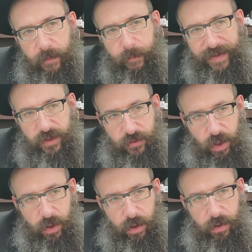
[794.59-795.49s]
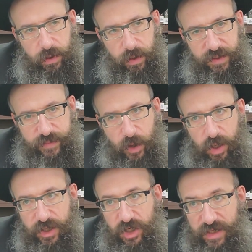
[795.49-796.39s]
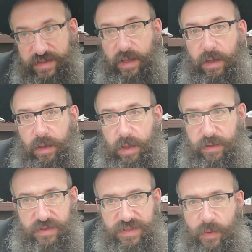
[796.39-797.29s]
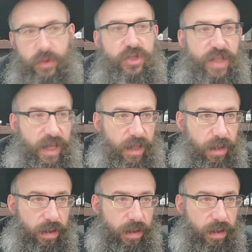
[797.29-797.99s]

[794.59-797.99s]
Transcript: Matan Torah, it says B'chidesh Hazeh. It doesn't say which day.